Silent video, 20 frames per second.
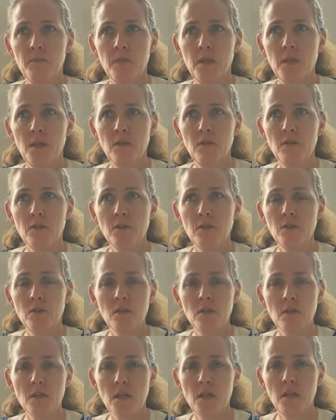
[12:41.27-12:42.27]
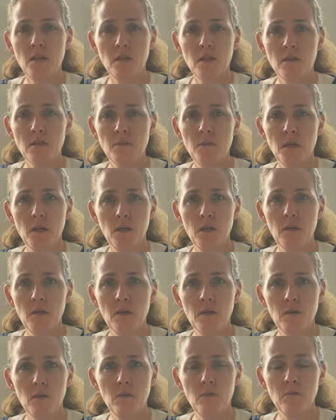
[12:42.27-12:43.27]
even just saying to me,
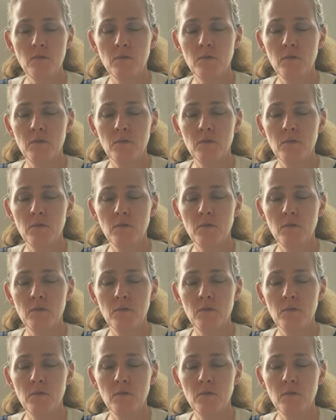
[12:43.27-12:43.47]
you know,